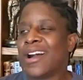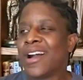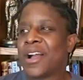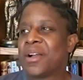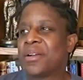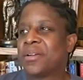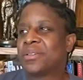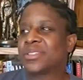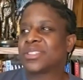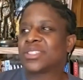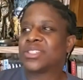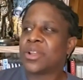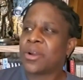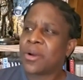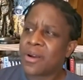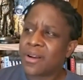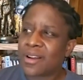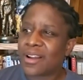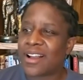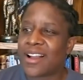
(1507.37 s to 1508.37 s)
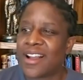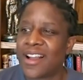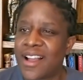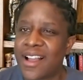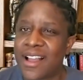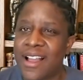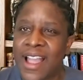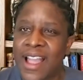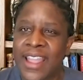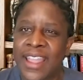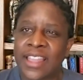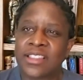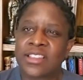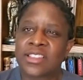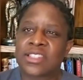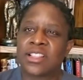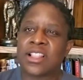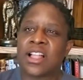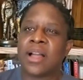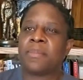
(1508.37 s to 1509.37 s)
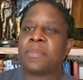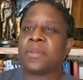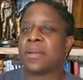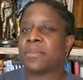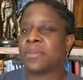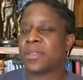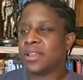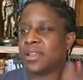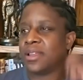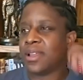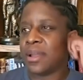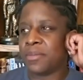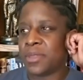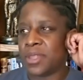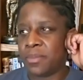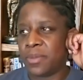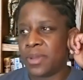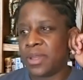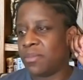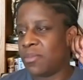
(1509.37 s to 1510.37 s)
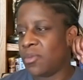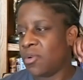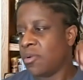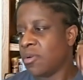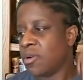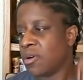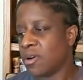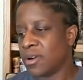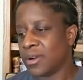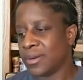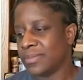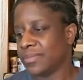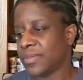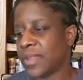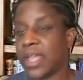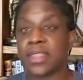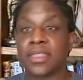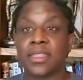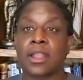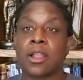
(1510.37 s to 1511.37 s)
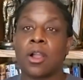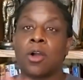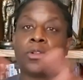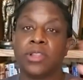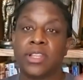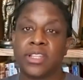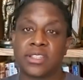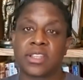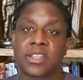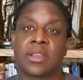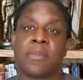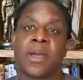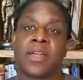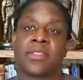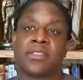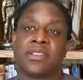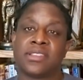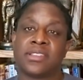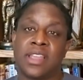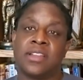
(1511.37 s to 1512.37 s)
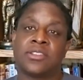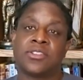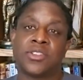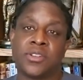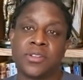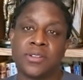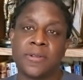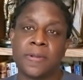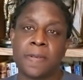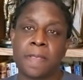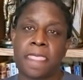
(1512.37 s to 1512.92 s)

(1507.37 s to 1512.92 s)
Uh, so I get this a lot, but I'm gonna I'm gonna be more I think holistic about this answer.